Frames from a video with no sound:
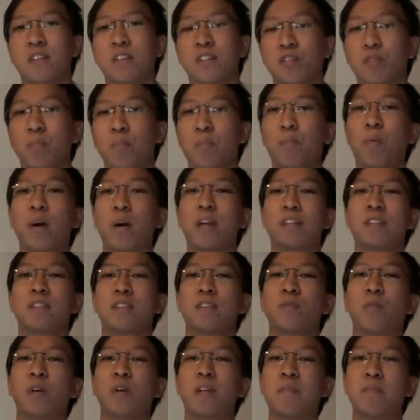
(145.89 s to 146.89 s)
So what
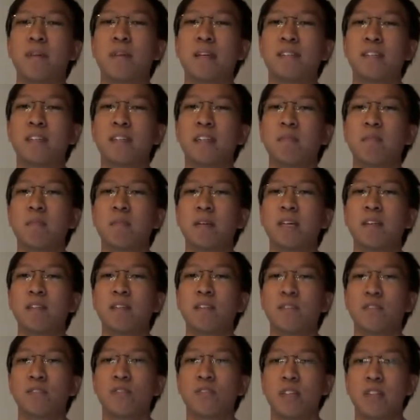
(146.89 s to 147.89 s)
it basically
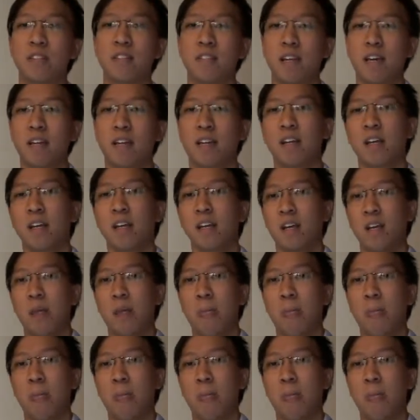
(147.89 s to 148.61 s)
means is that